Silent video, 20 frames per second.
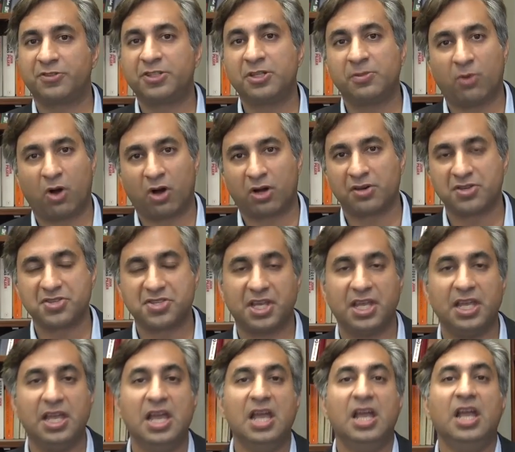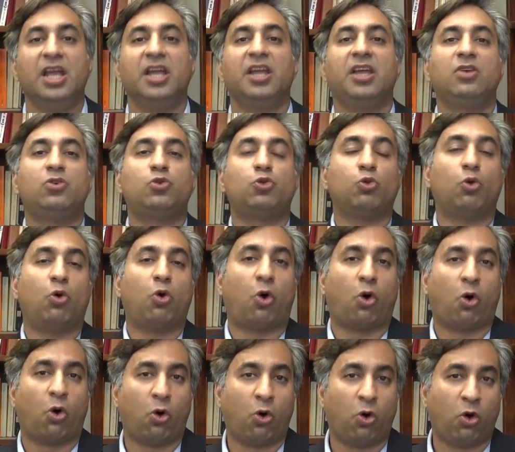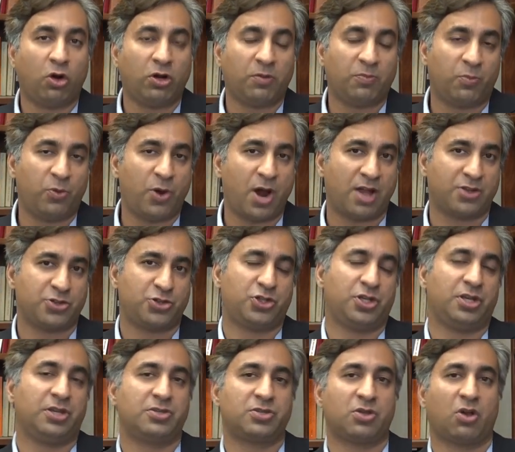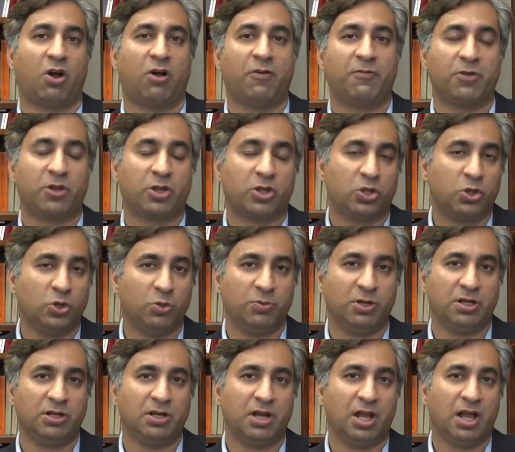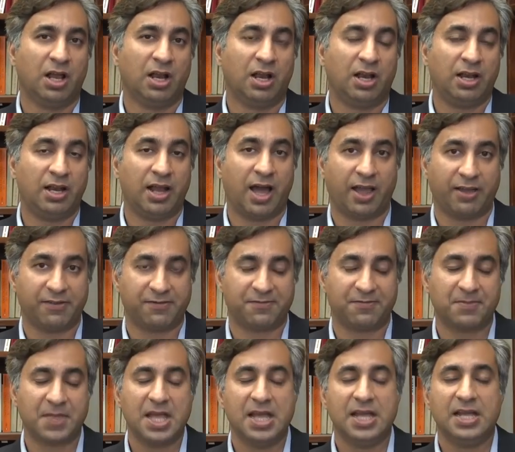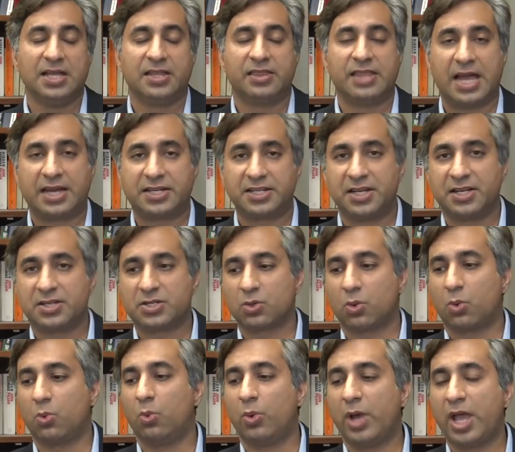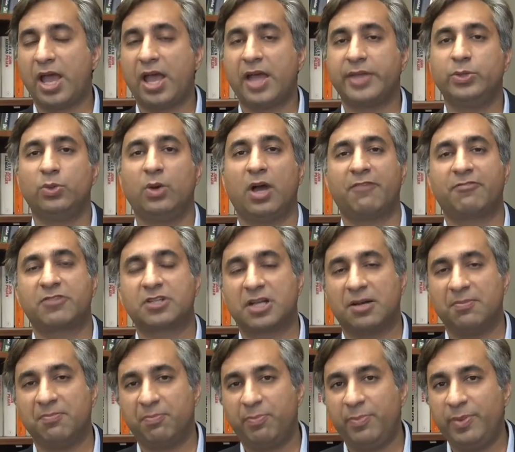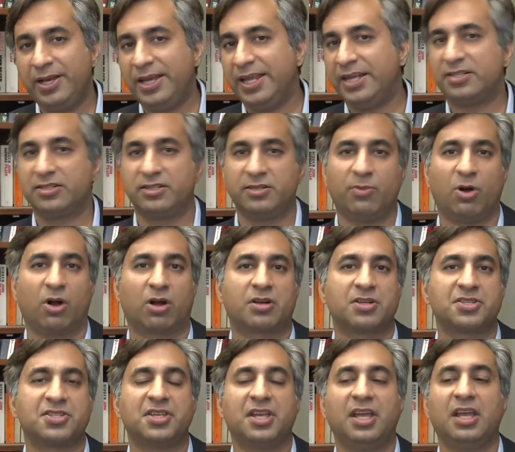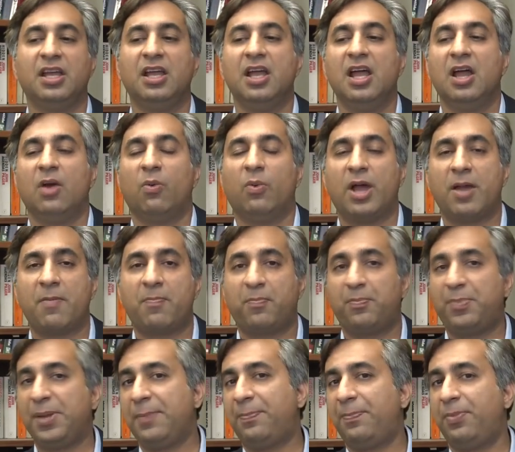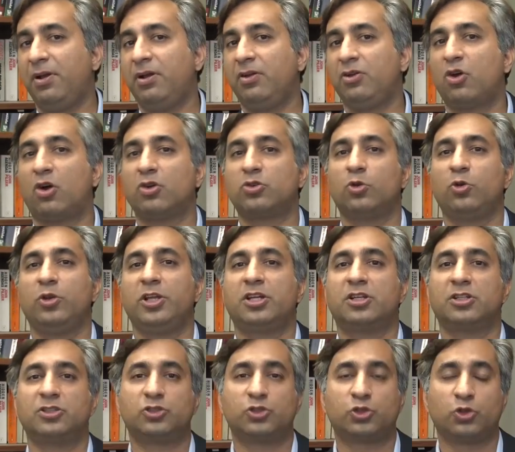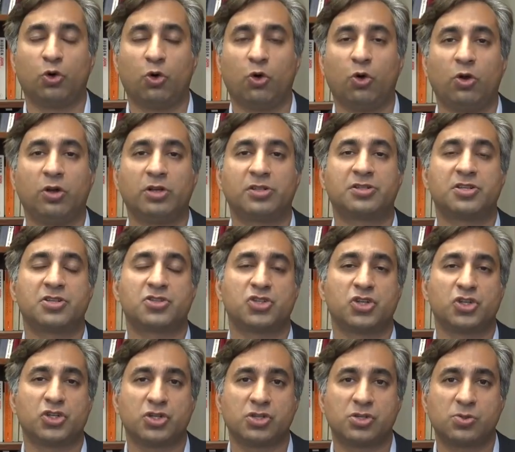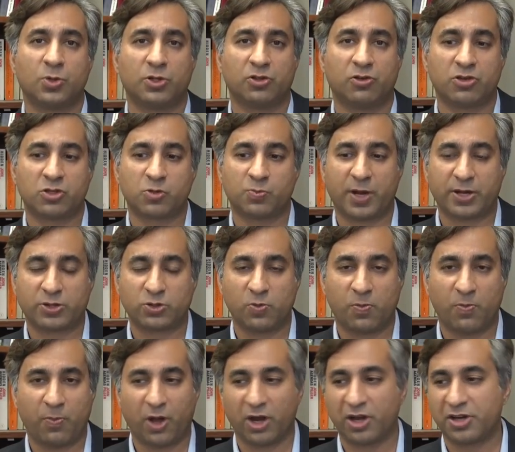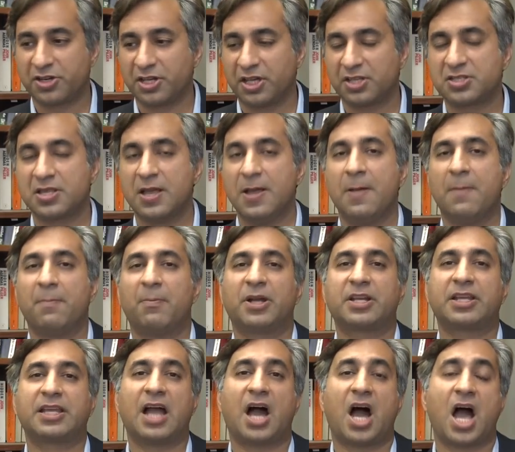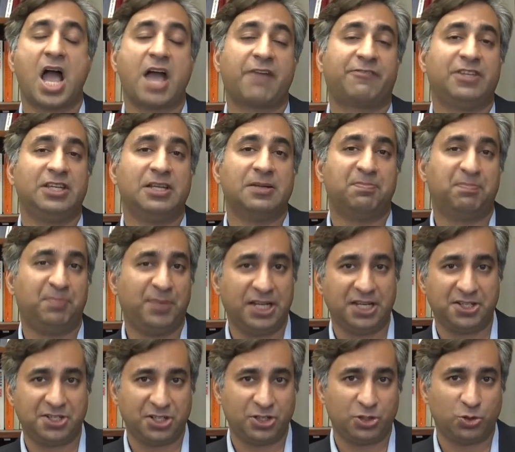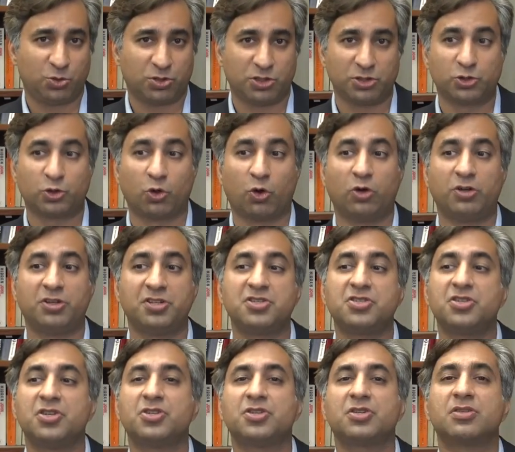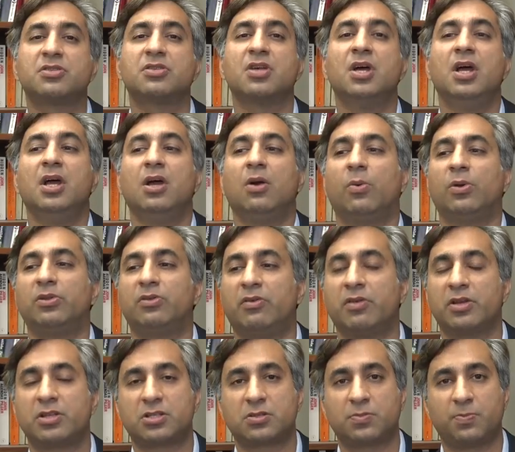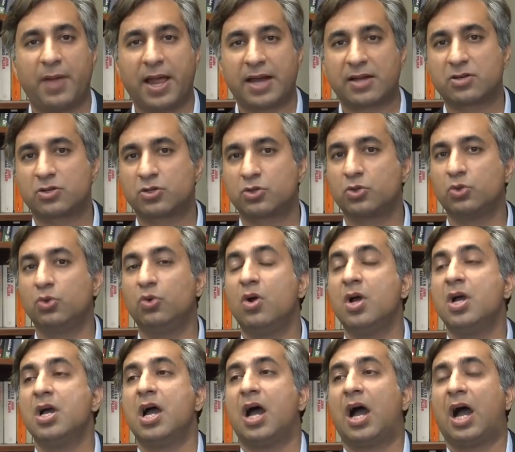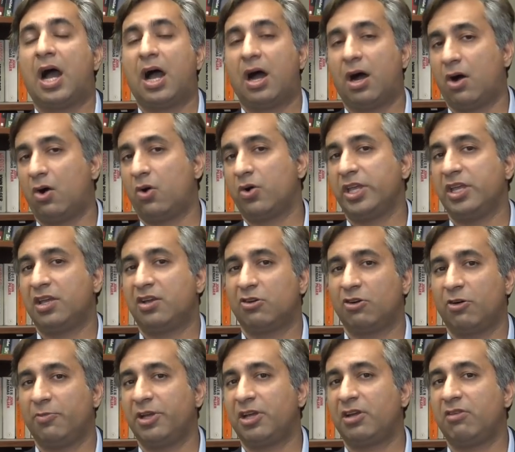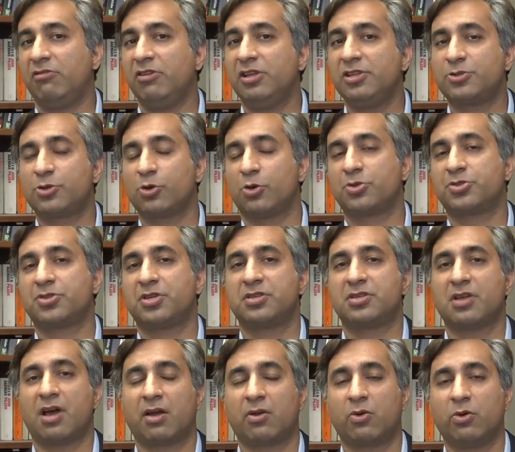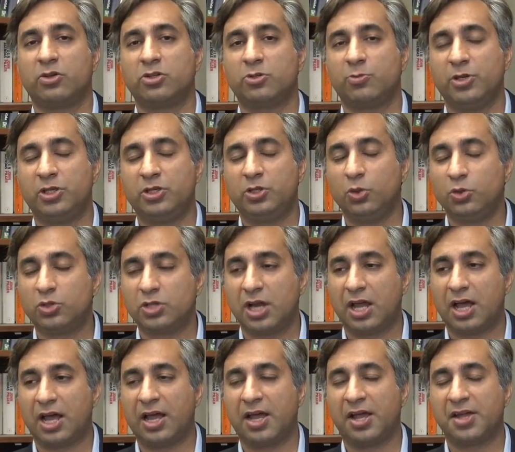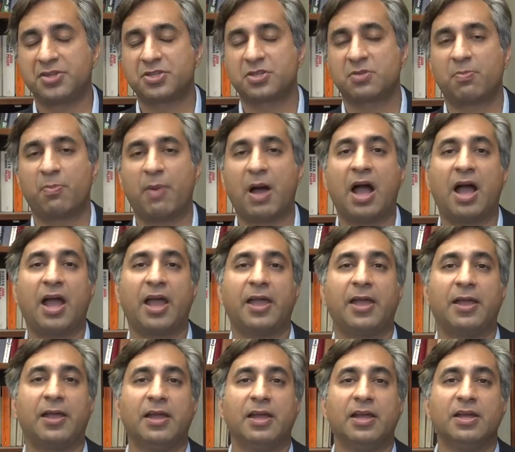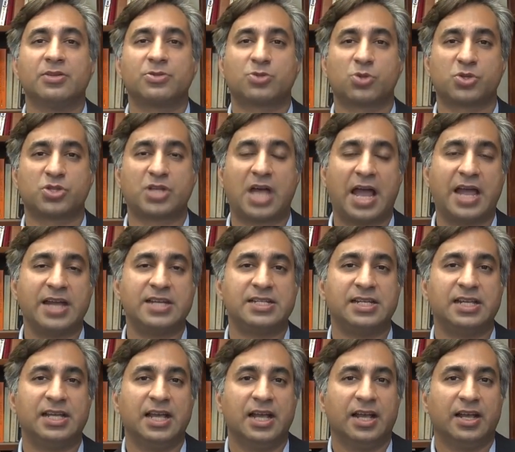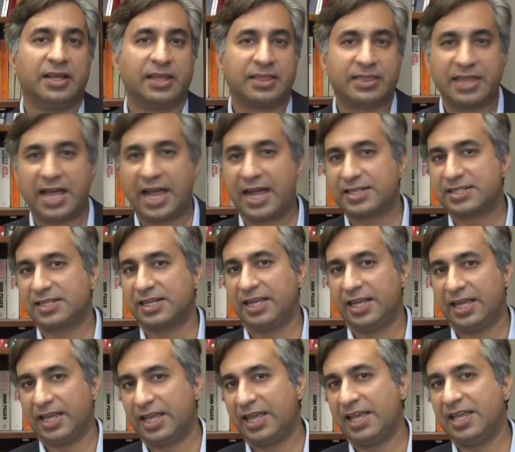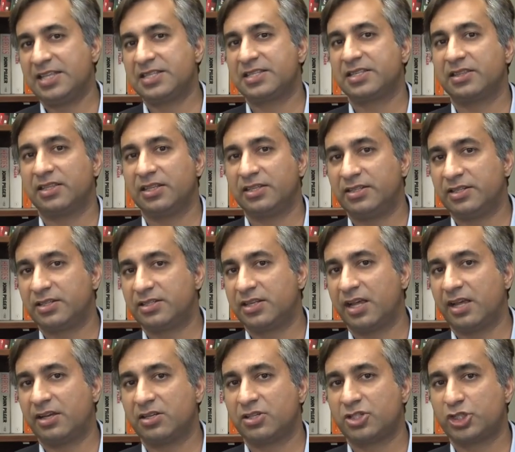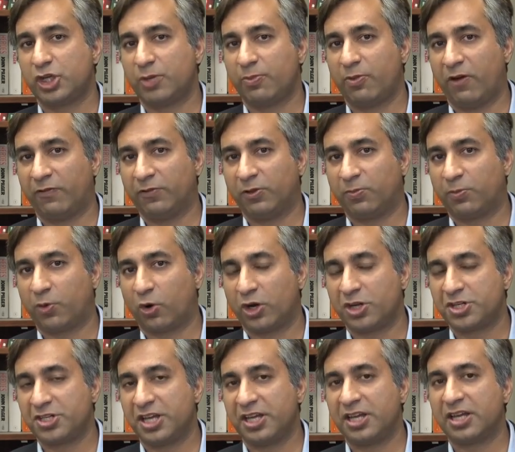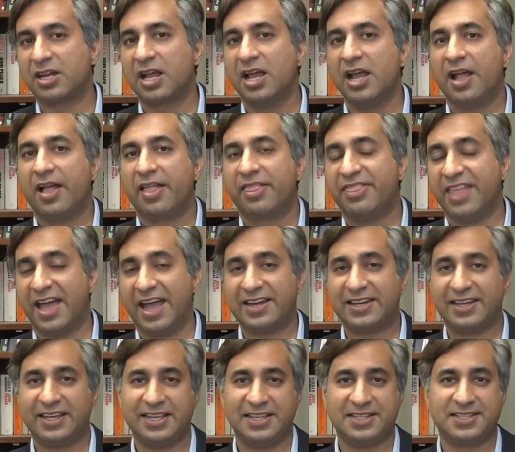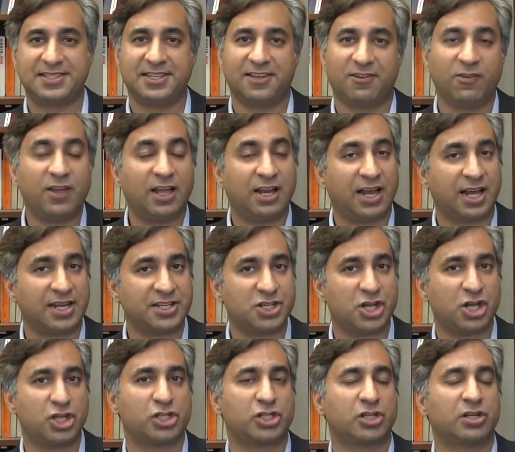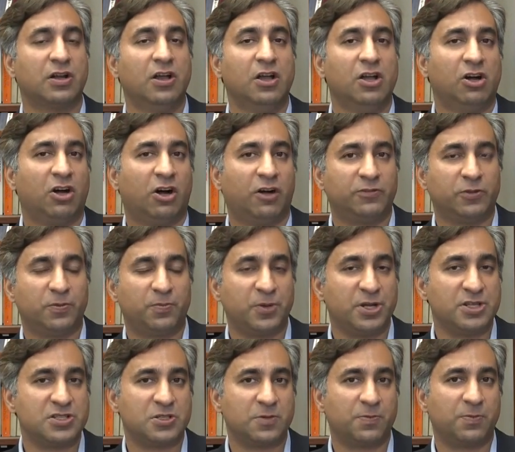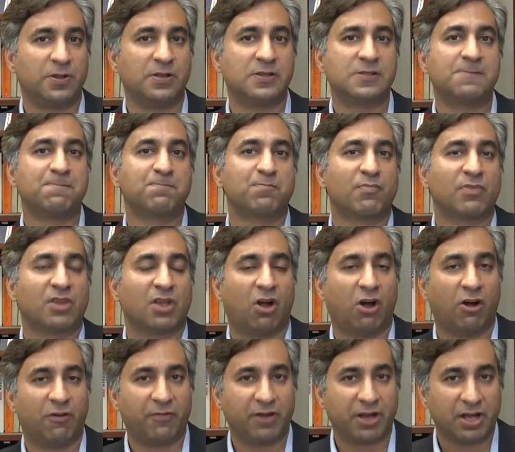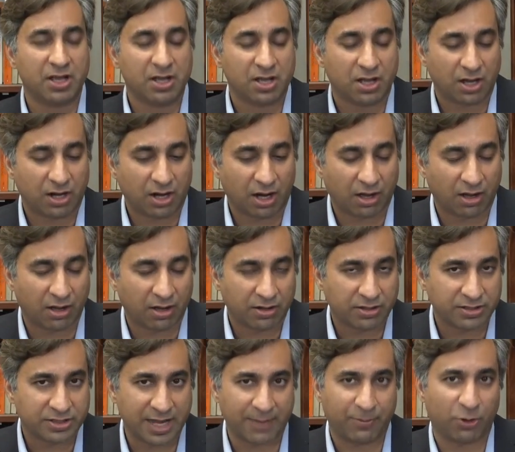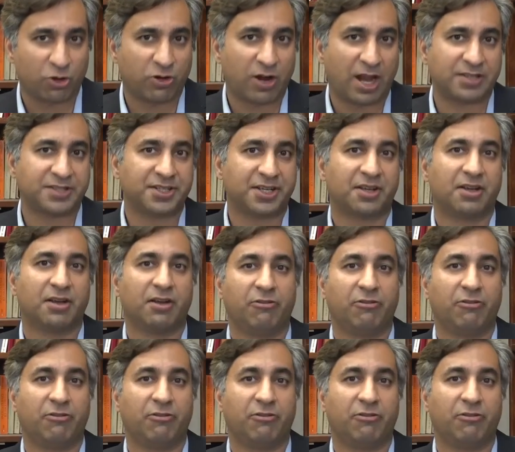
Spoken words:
of democracy into all branches of human life. That is, where you have complete democracy, where people not only control decisions with respect to politics, but have the ability to control decisions with respect to how economic resources are going to be utilized by society. That is the dictatorship of the proletariat. That is the realization of the principles of a democratic